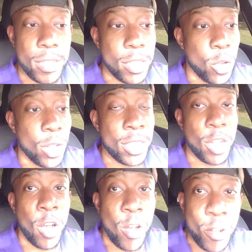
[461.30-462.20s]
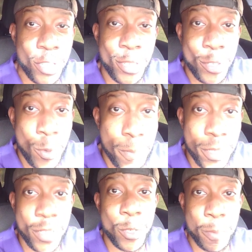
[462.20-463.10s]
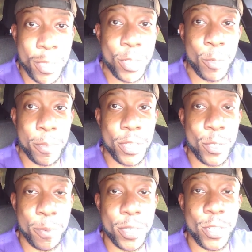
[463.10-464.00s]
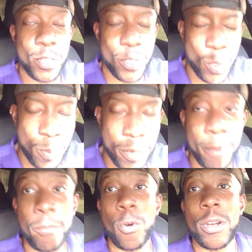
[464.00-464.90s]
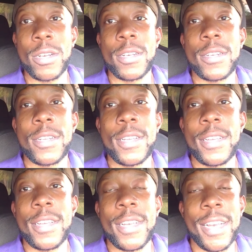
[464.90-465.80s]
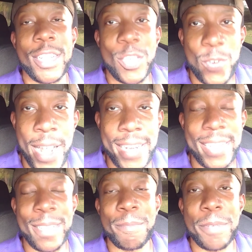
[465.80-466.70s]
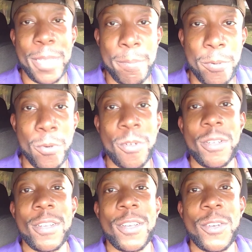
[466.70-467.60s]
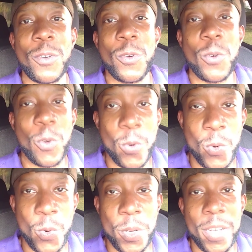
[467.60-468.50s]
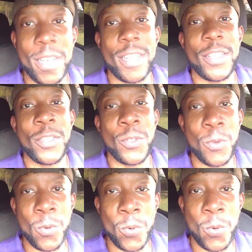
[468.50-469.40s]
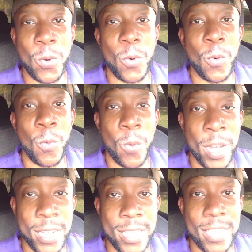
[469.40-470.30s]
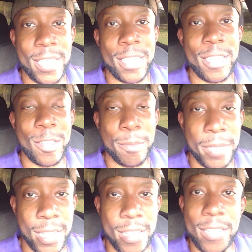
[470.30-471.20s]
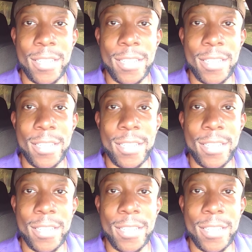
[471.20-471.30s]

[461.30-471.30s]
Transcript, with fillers: So it's all super, super, super, super, super important. Attracting people who you want to be.